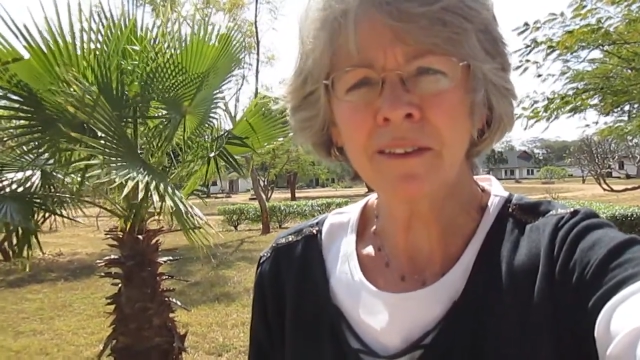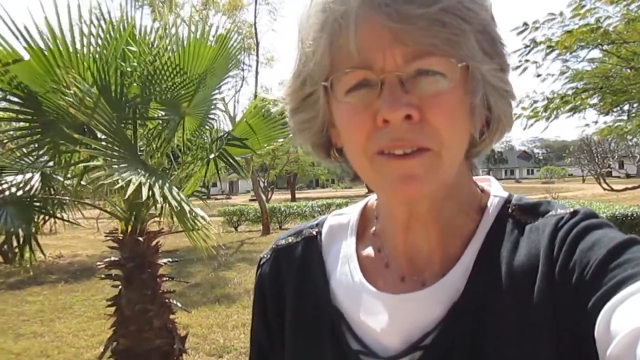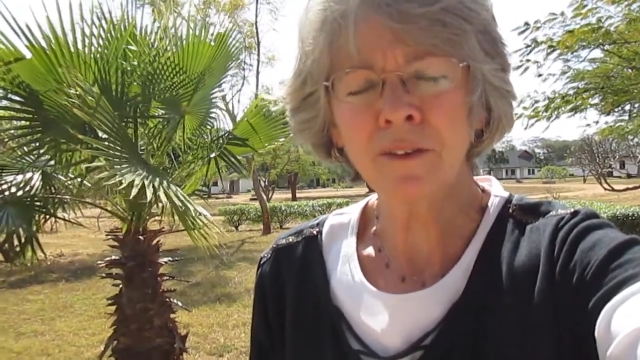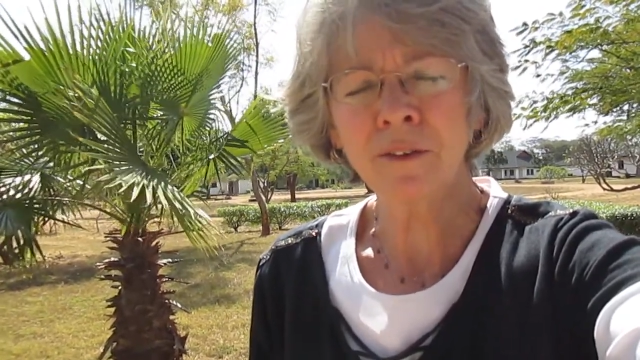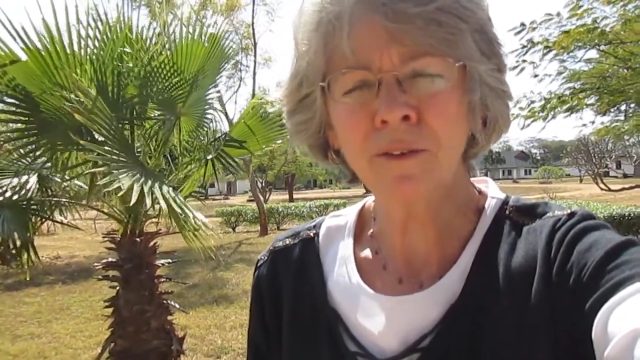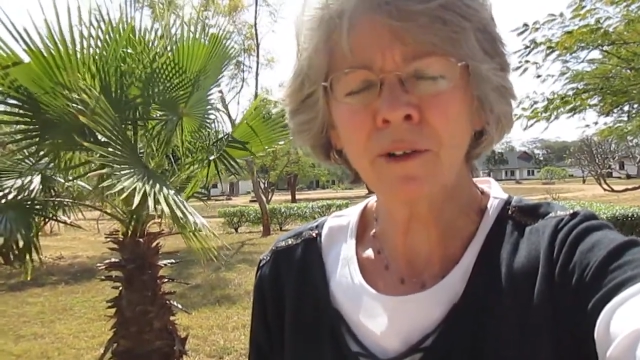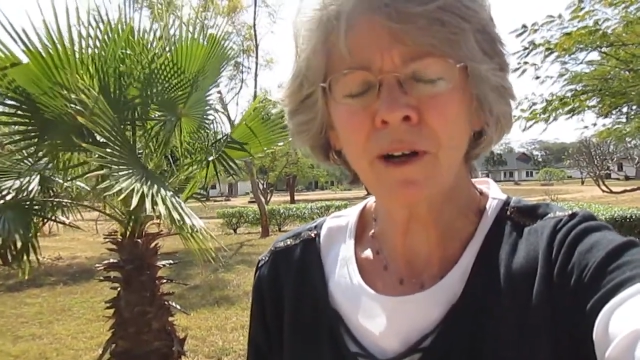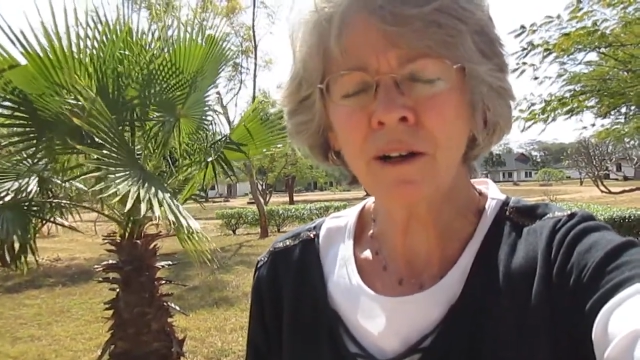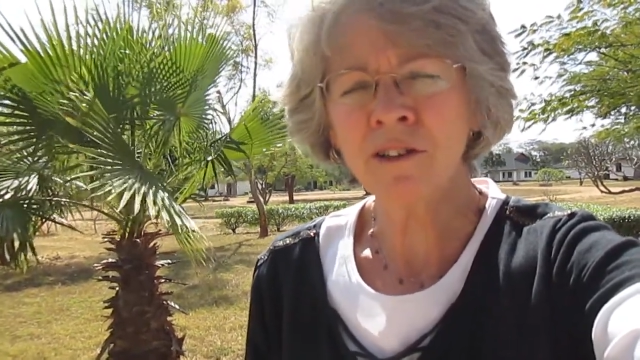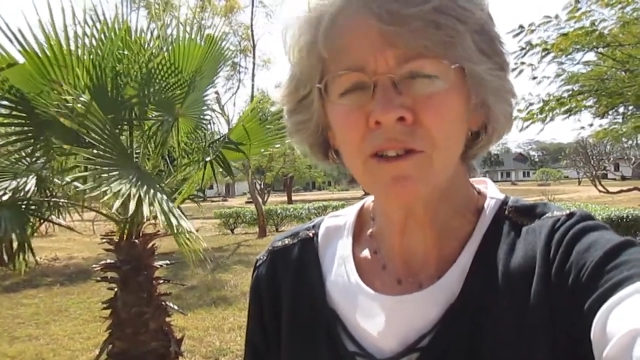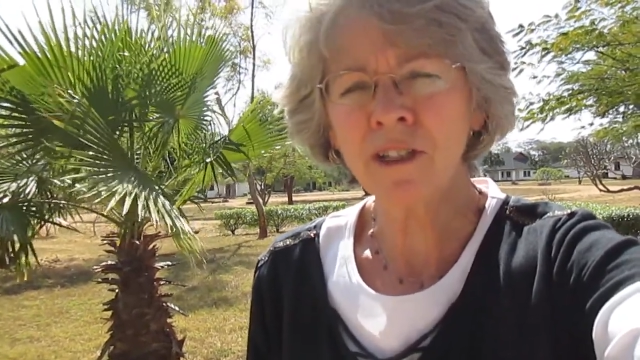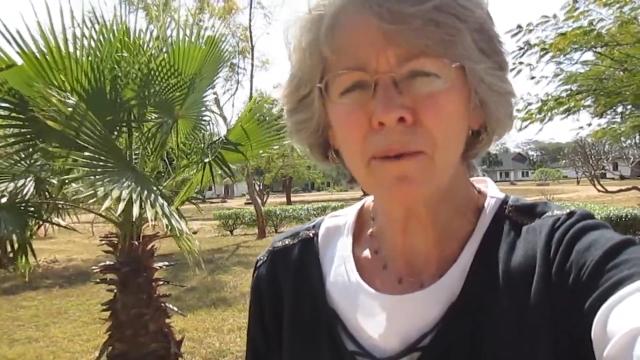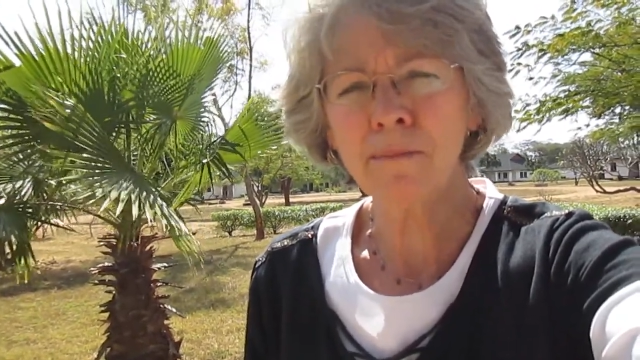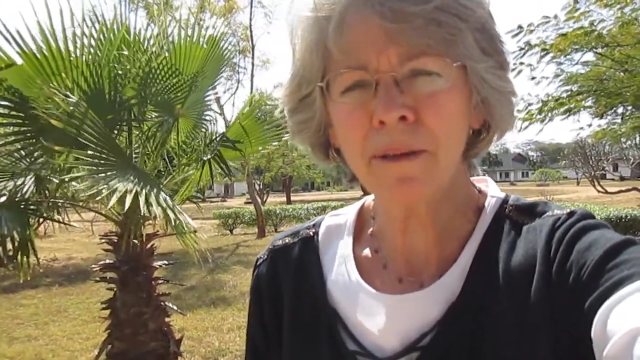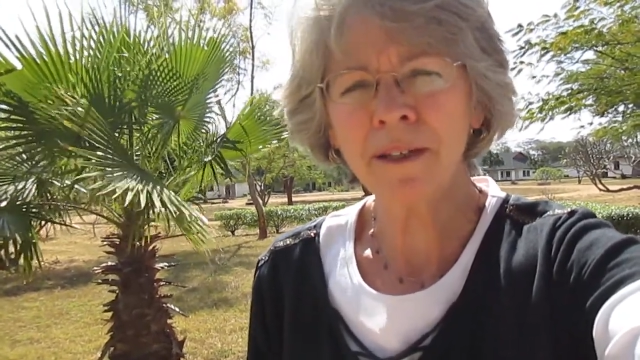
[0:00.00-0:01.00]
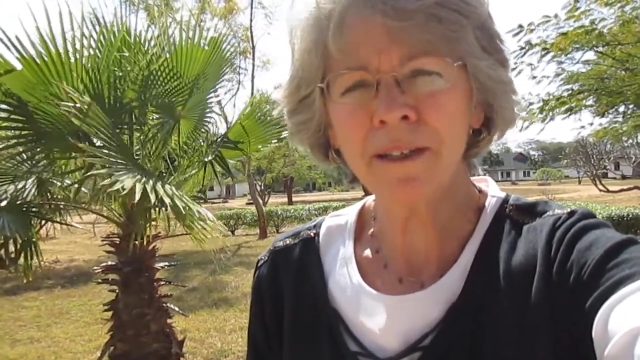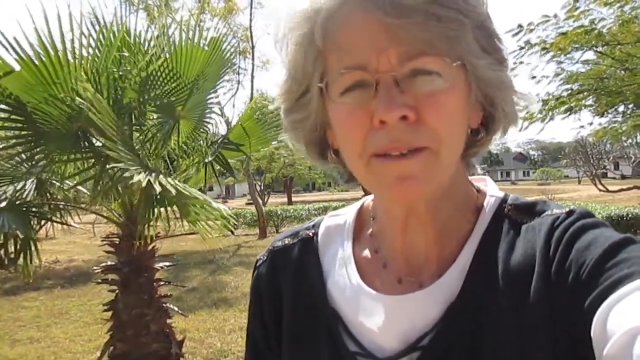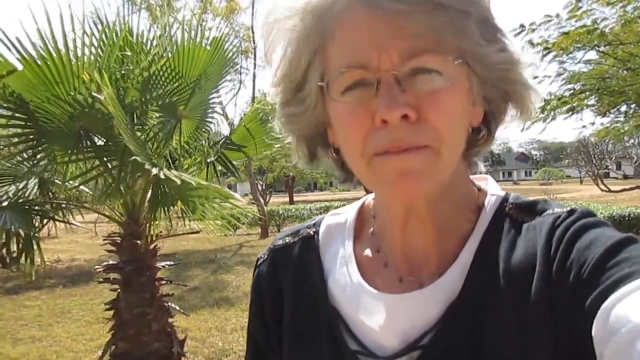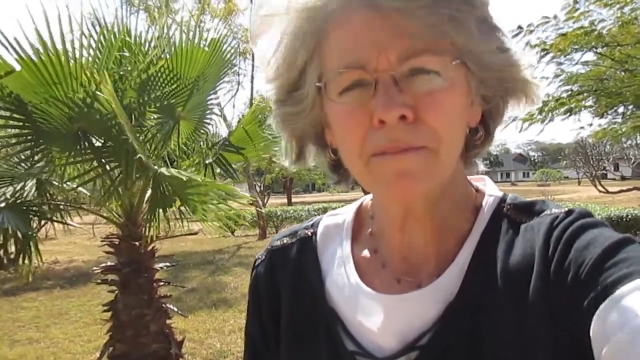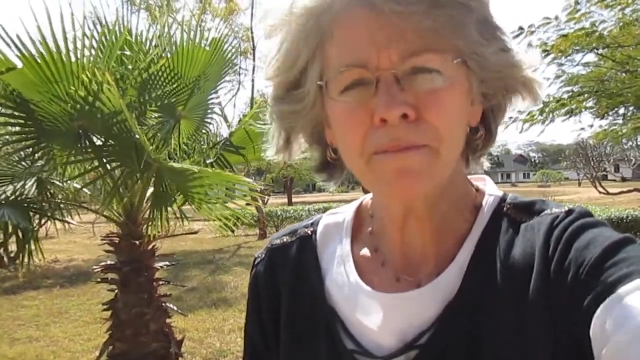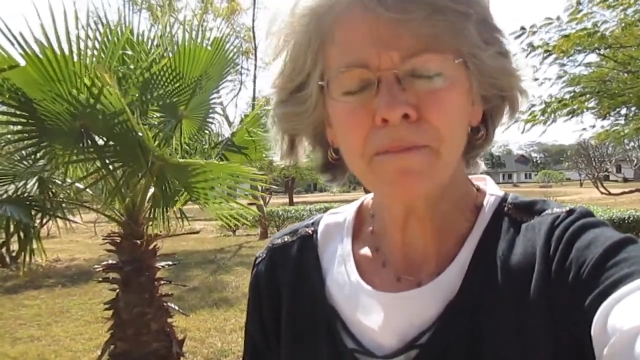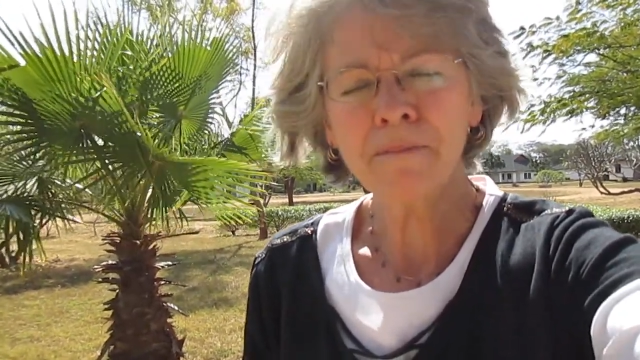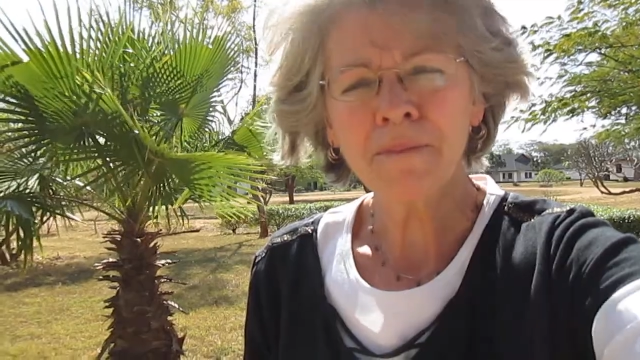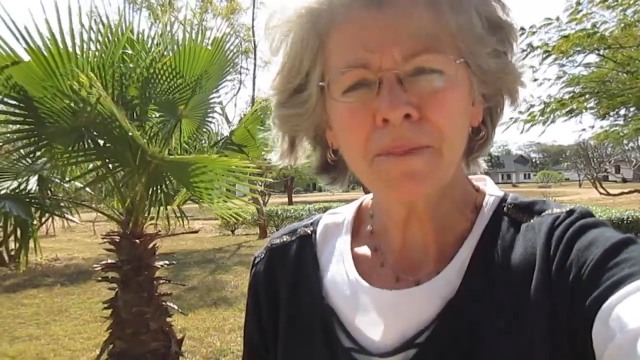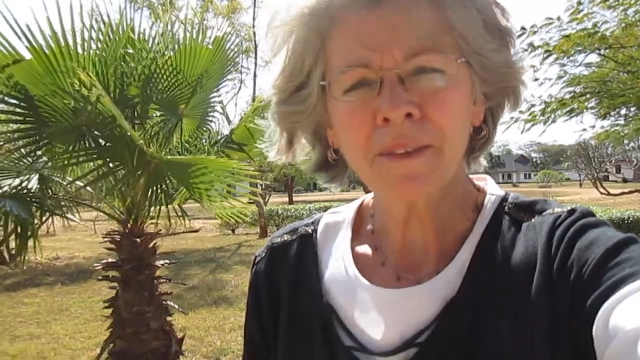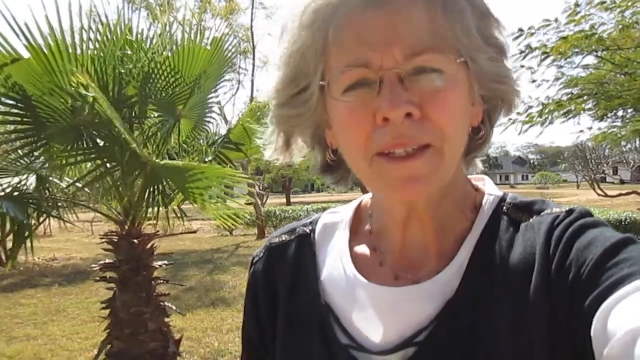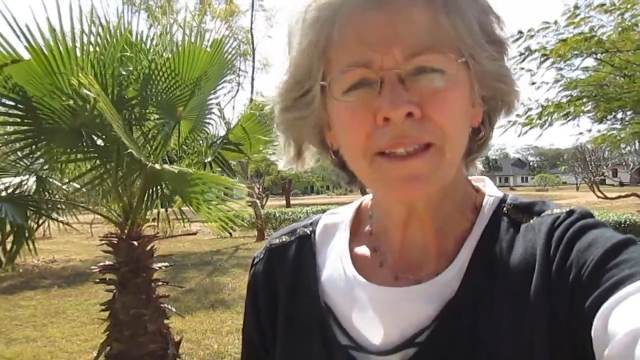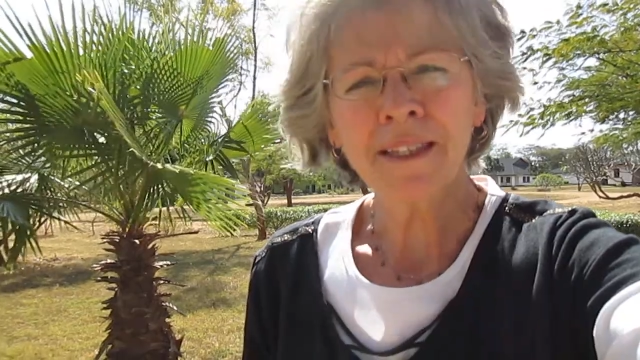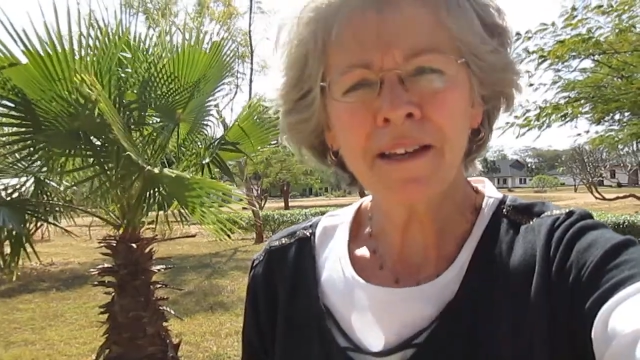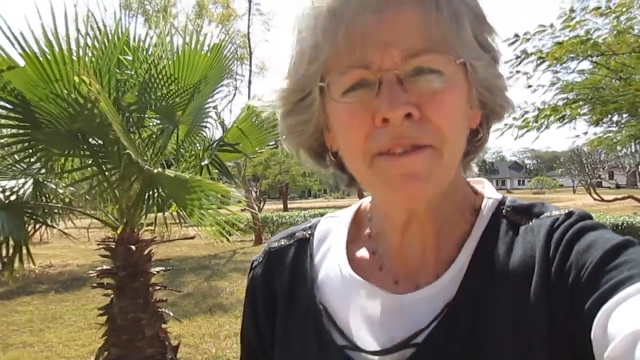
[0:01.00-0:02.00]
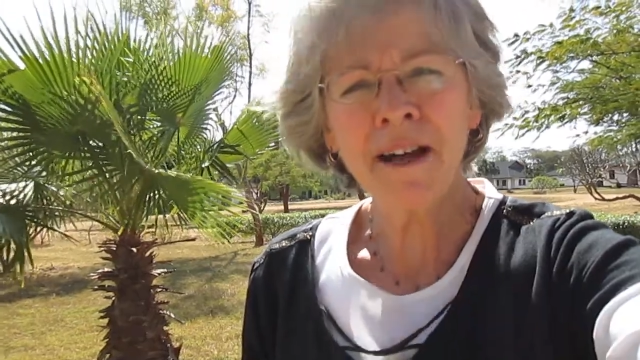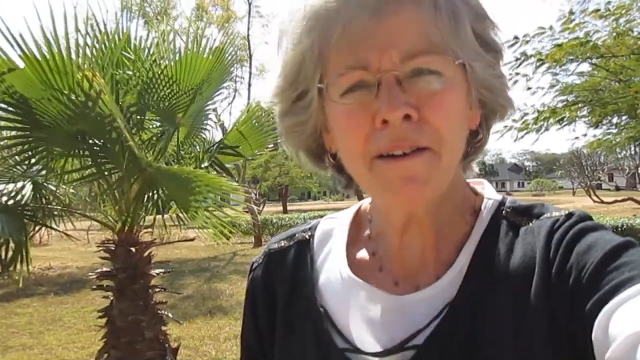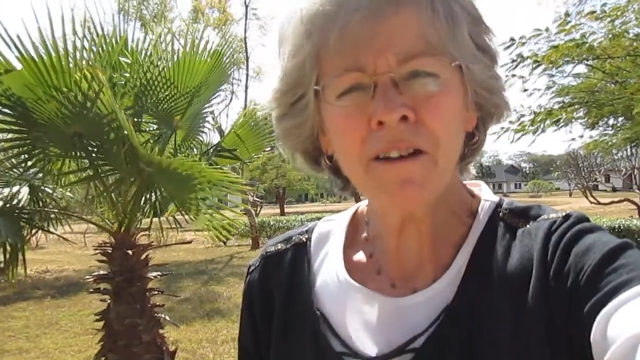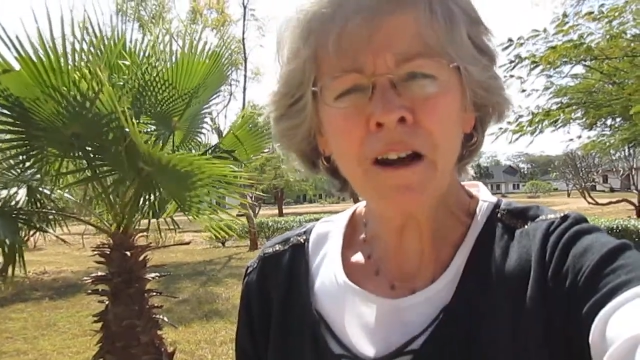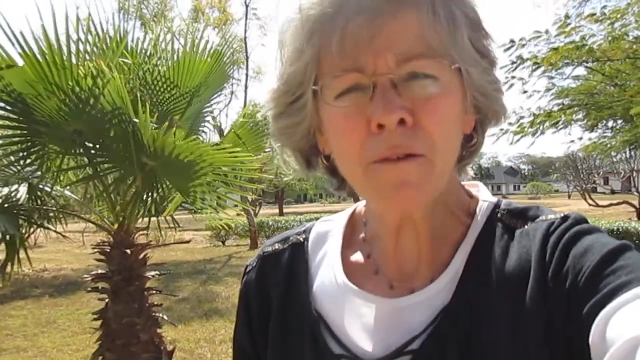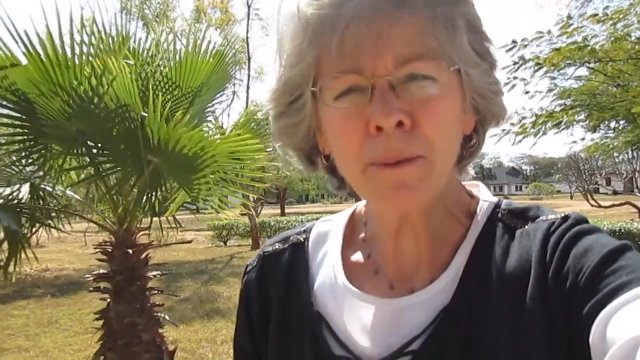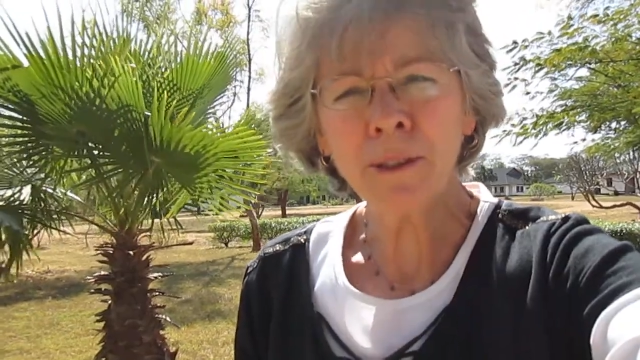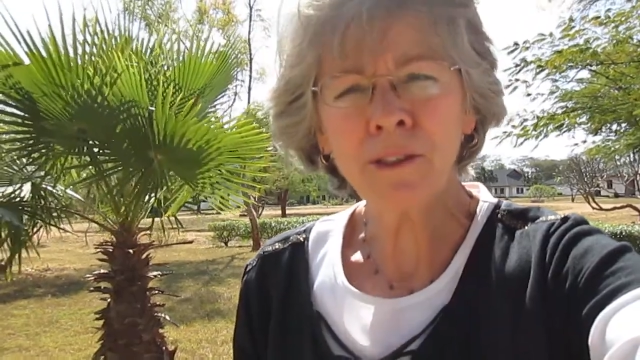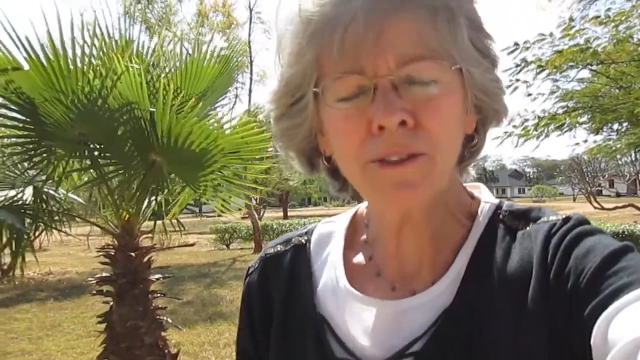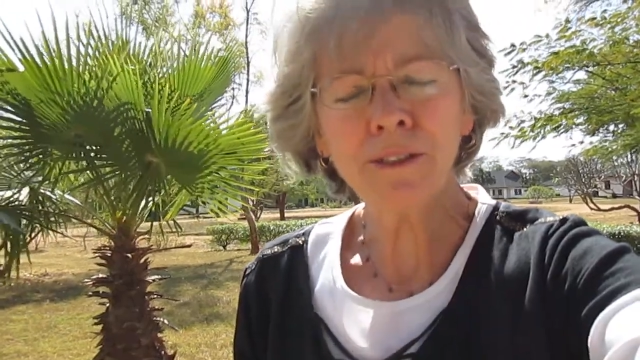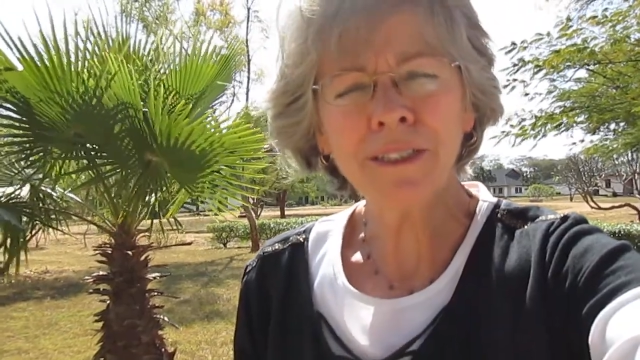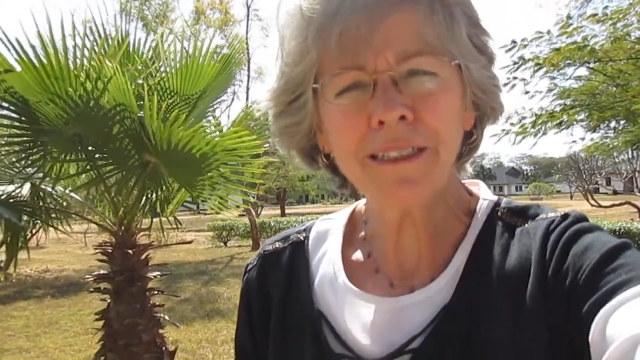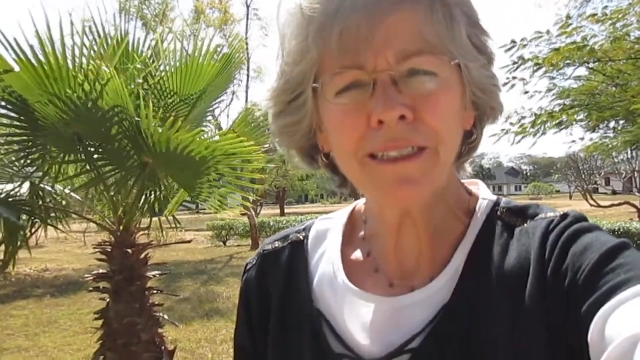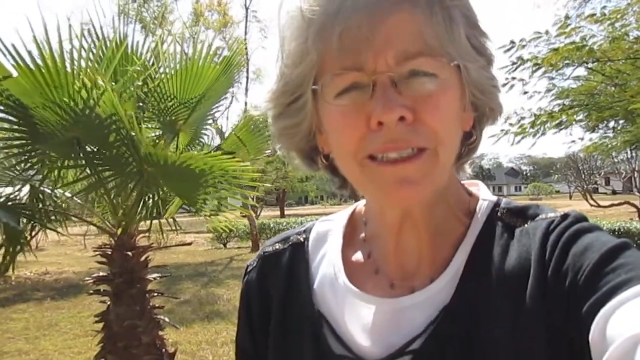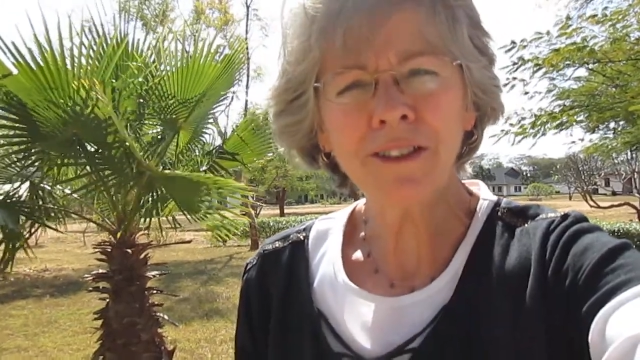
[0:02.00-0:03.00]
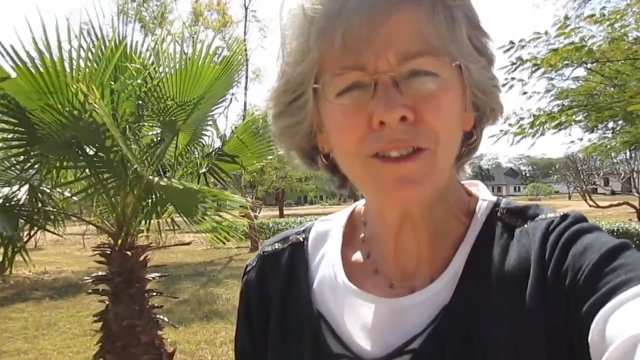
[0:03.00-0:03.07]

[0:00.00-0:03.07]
through groundskeeping. They've had an opportunity